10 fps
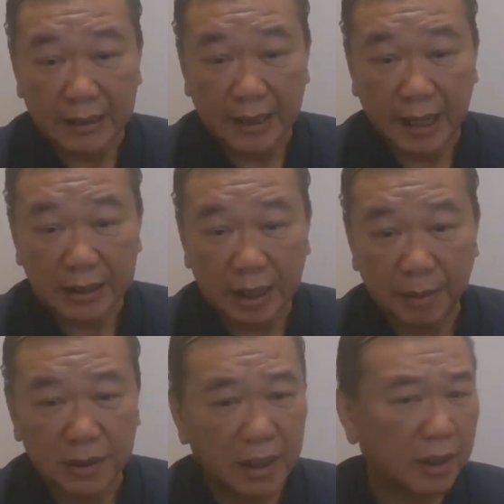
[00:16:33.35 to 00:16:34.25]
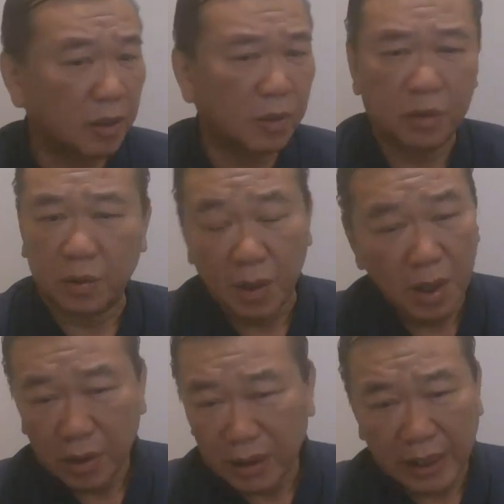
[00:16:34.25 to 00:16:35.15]
asking me. Say, no.
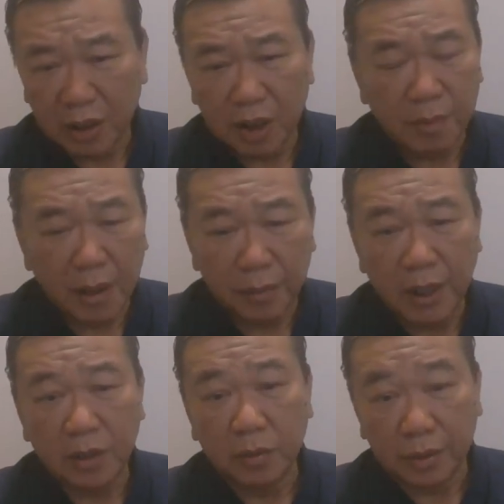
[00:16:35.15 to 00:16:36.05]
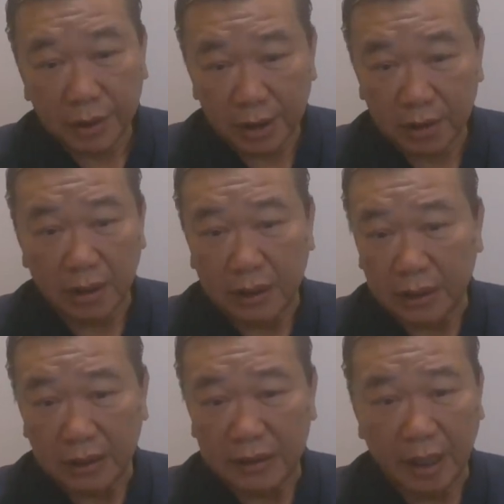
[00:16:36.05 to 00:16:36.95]
Ganotherapy, we do not treat
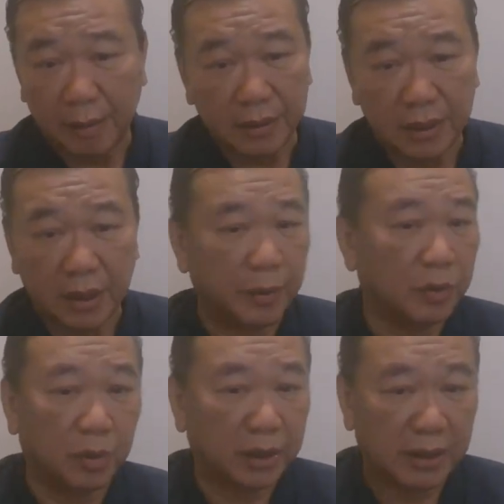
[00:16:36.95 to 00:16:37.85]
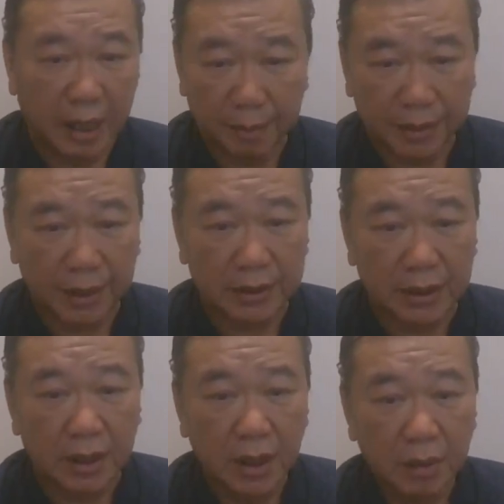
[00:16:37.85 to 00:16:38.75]
diabetes. We do not treat
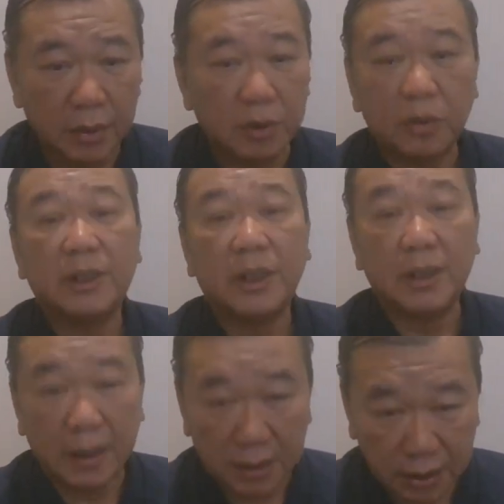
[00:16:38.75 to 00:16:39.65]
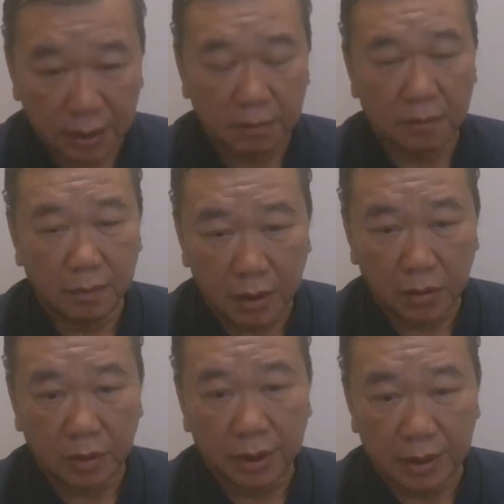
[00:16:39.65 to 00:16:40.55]
hypertension. We do not treat anything. We do
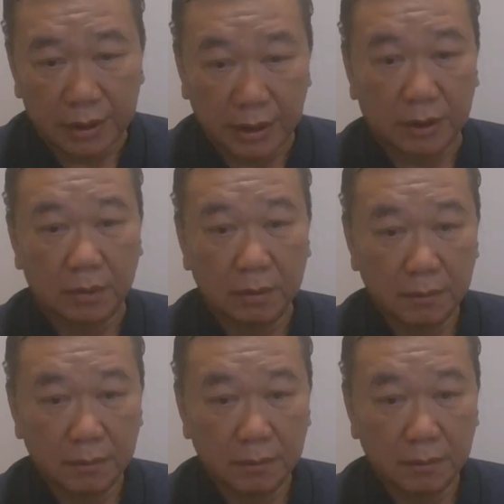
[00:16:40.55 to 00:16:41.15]
not treat disease.